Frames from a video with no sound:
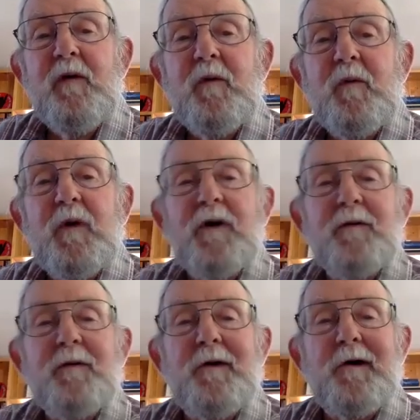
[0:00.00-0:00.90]

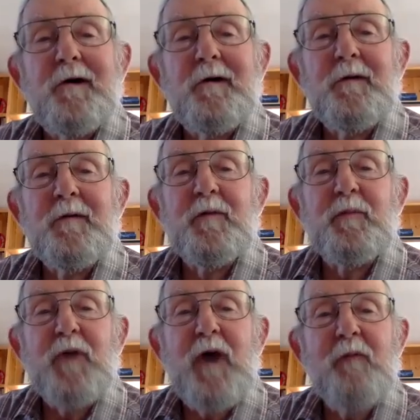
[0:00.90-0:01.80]
Well, the
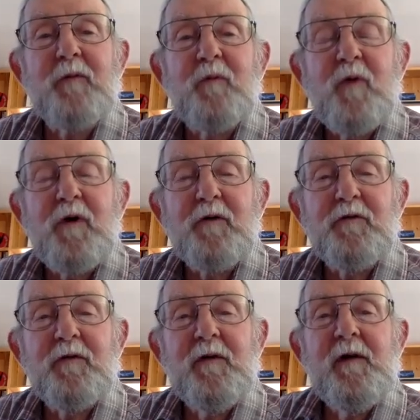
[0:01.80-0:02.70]
problem
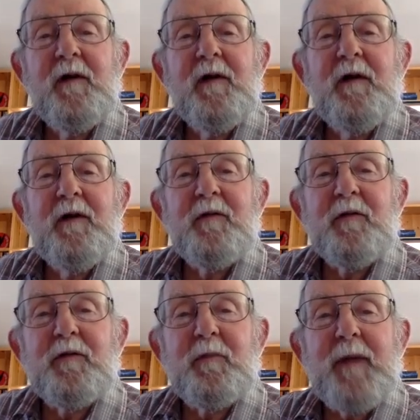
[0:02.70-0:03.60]
was
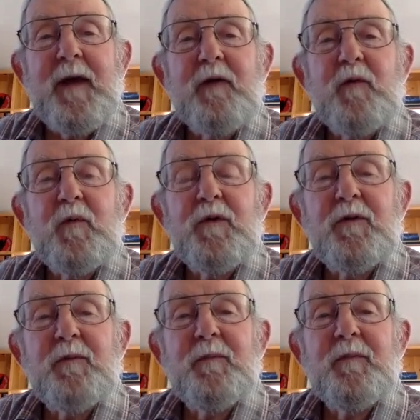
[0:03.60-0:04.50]
that the paddle
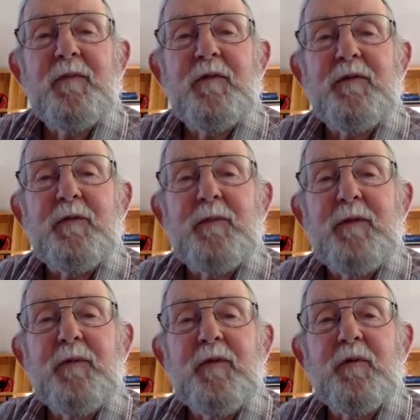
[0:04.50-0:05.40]
wheel, that the
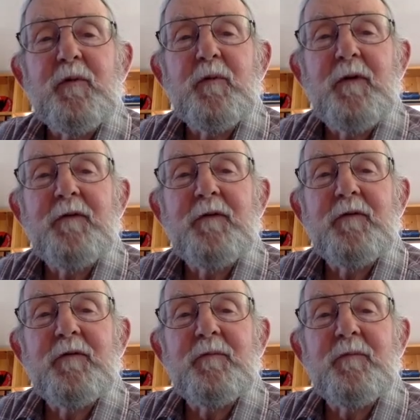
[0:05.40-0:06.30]
people that were
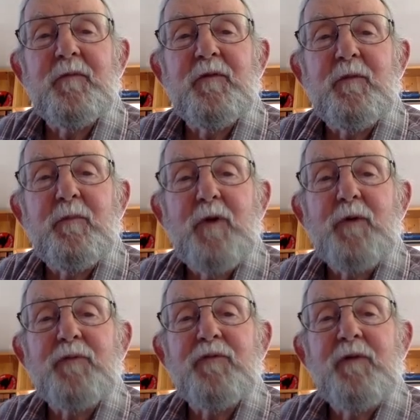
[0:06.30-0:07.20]
running the
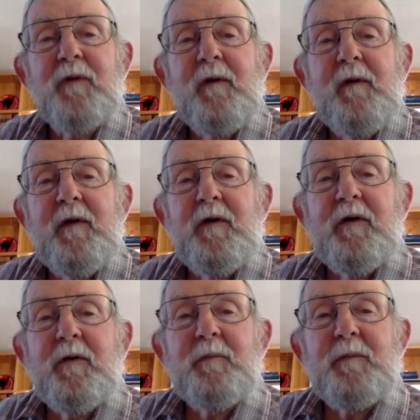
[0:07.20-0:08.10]
boats
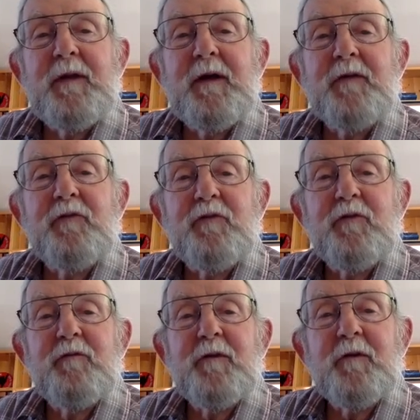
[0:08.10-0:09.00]
began
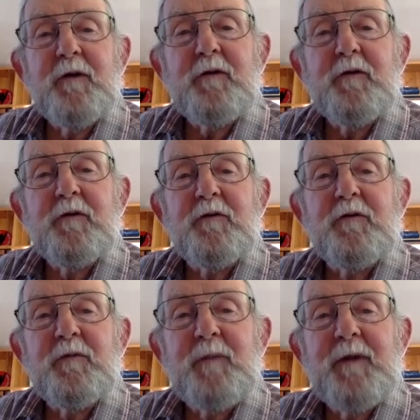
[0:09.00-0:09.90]
serving liquor to
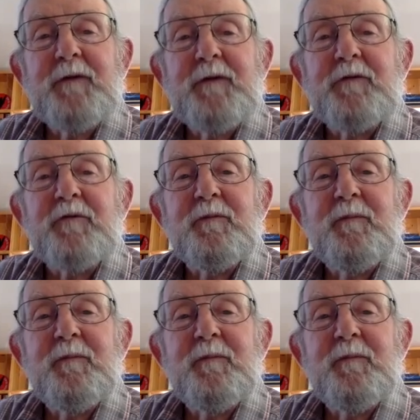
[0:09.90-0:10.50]
the miners.